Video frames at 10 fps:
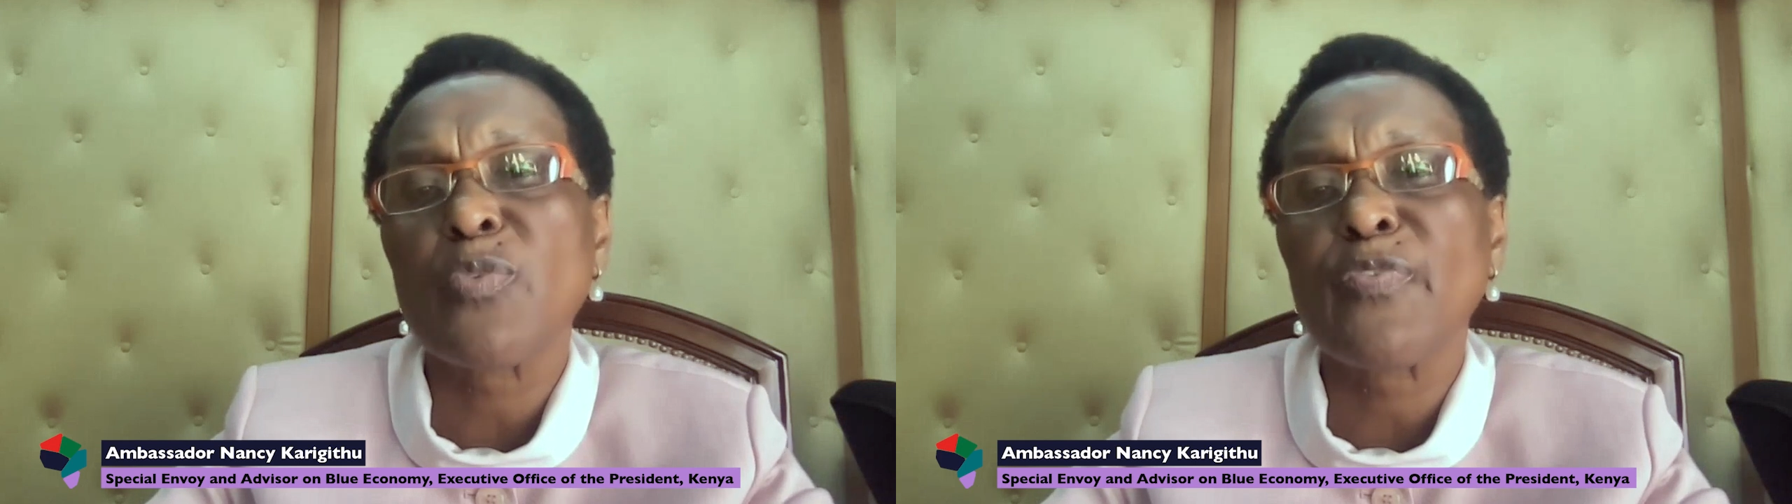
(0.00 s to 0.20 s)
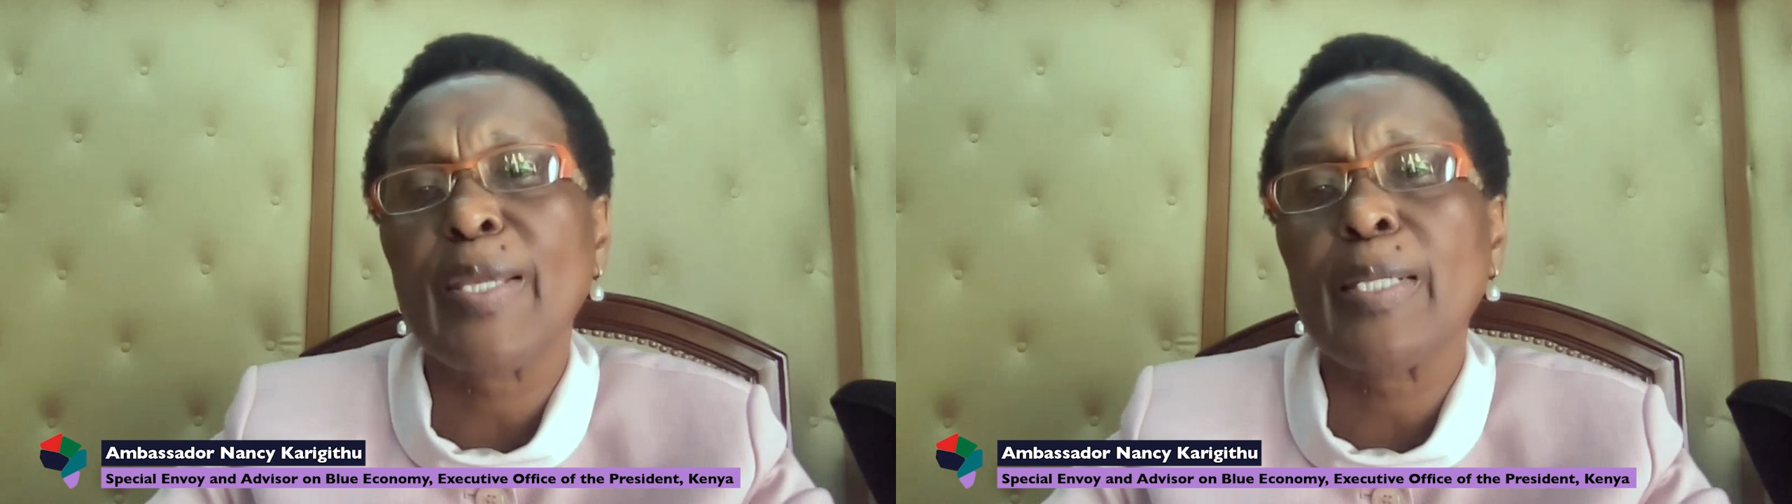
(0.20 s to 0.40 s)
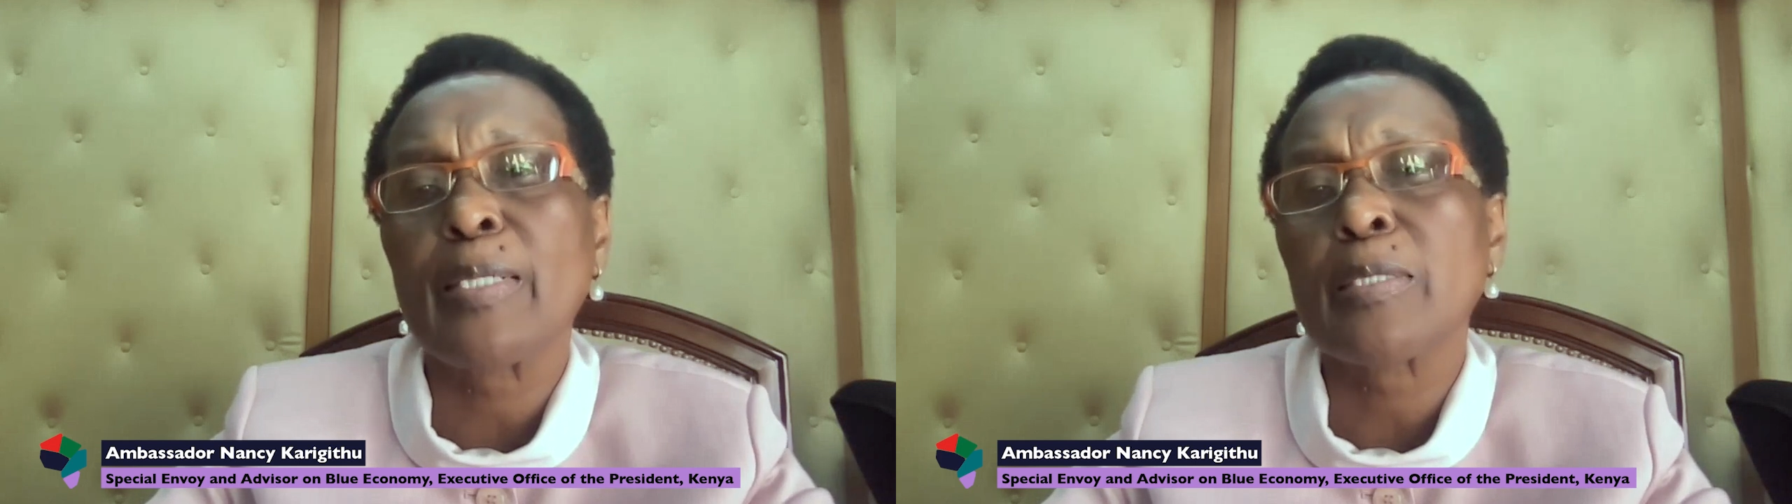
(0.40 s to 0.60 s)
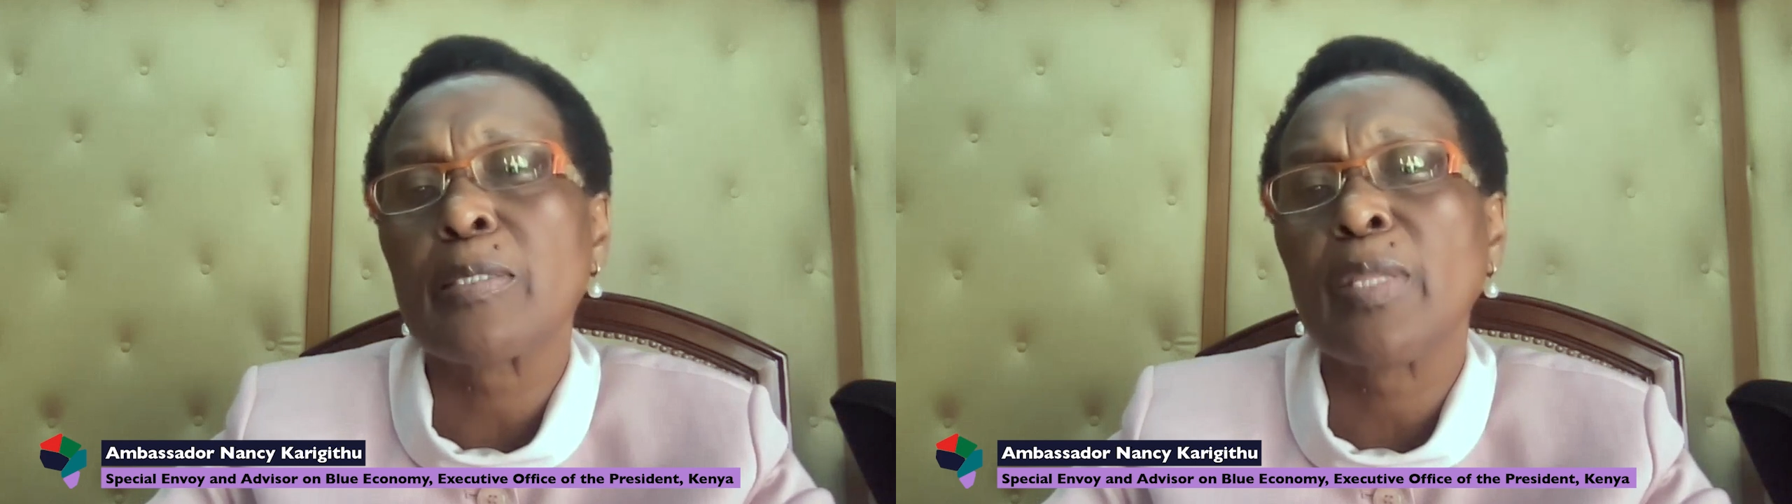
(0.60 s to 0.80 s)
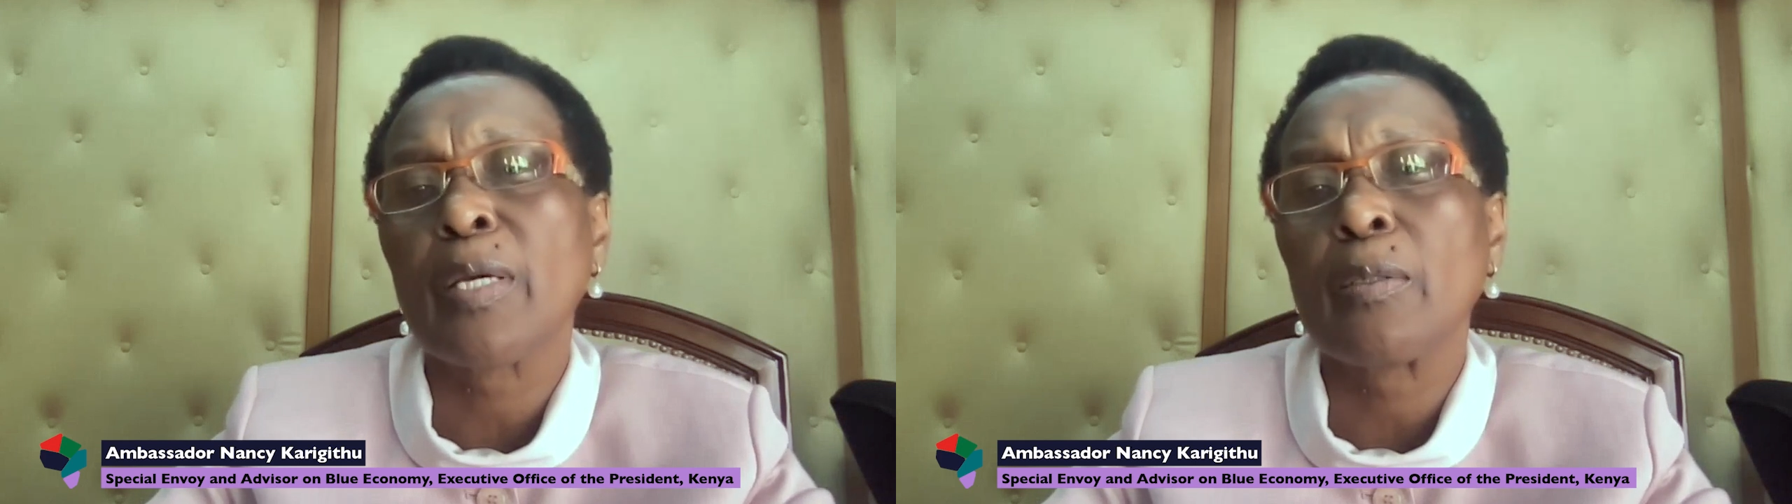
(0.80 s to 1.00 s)
to finance
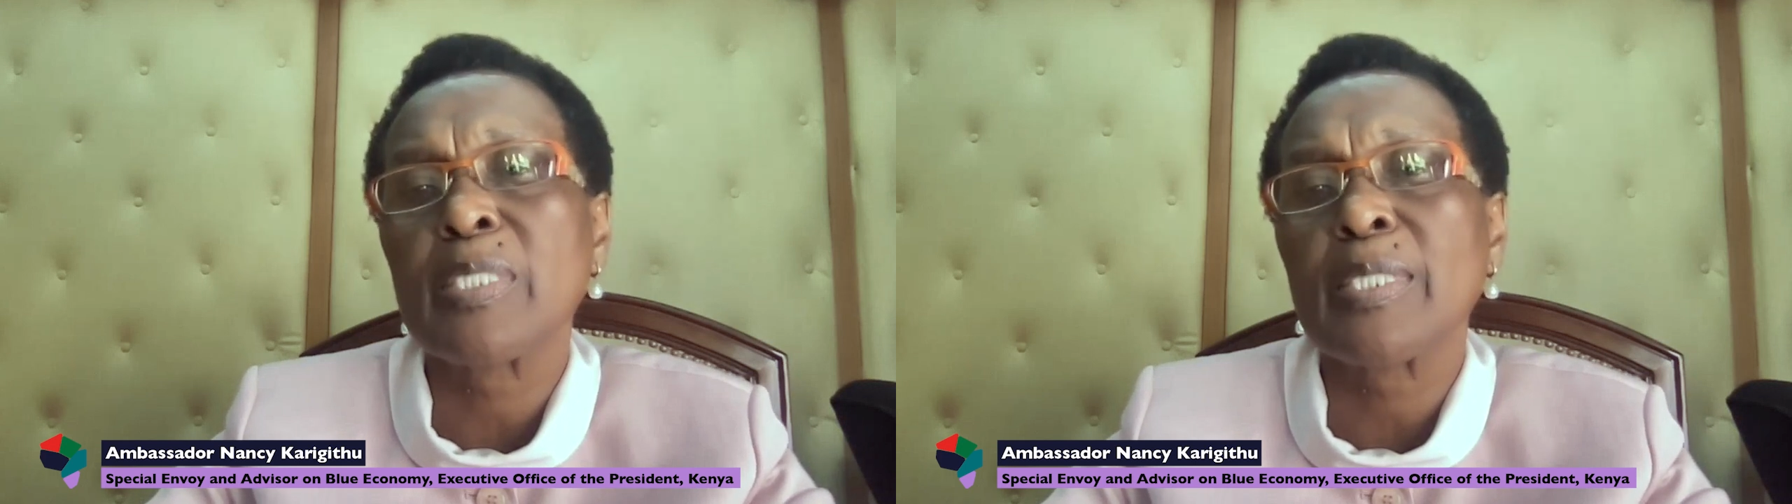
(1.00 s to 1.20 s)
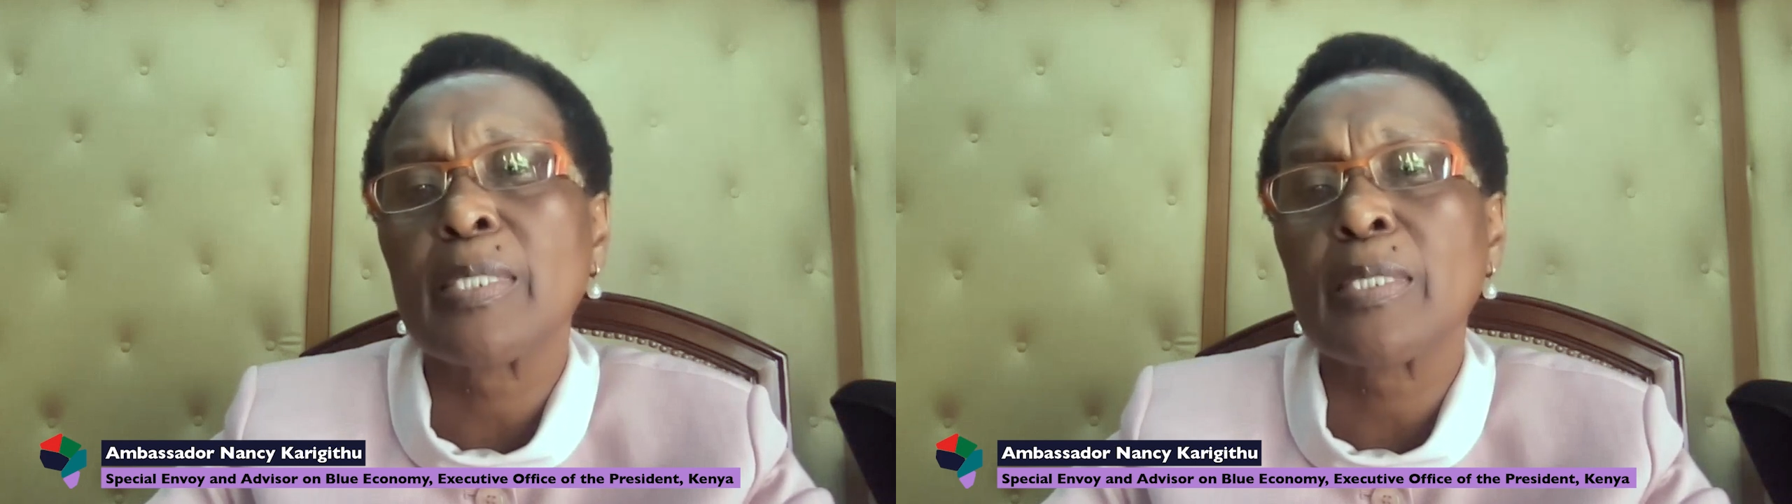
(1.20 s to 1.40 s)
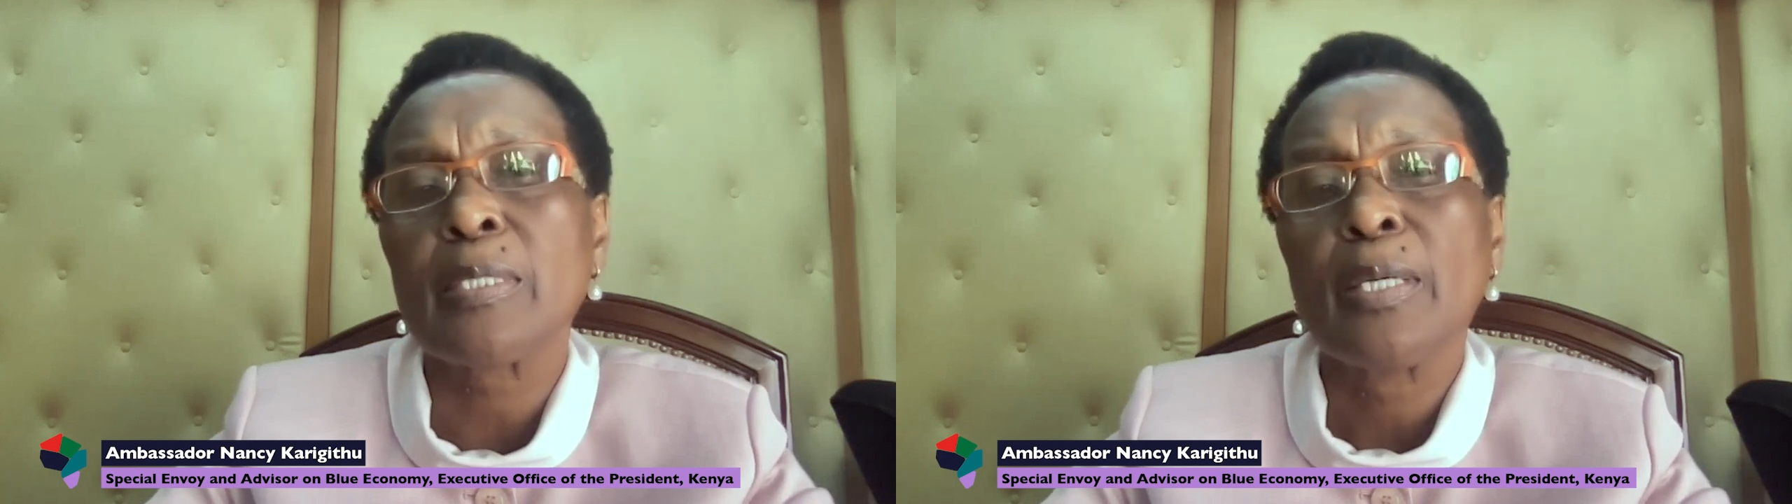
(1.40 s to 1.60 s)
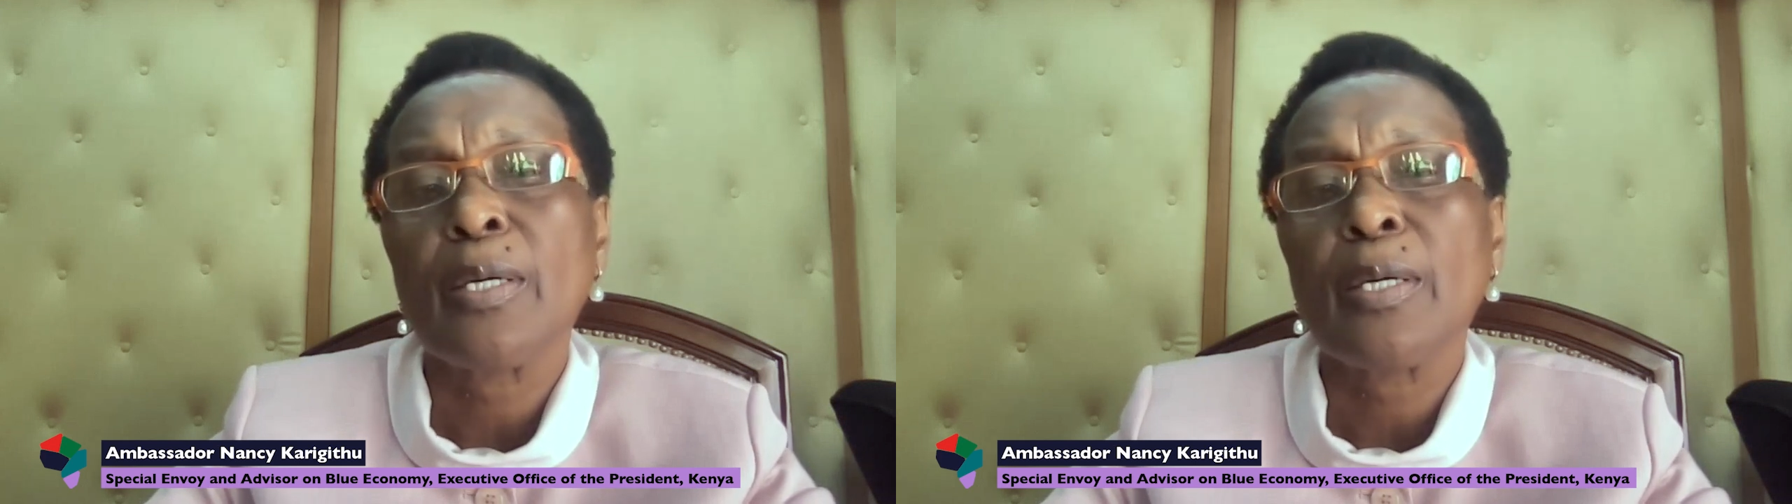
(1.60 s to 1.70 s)
on the continent,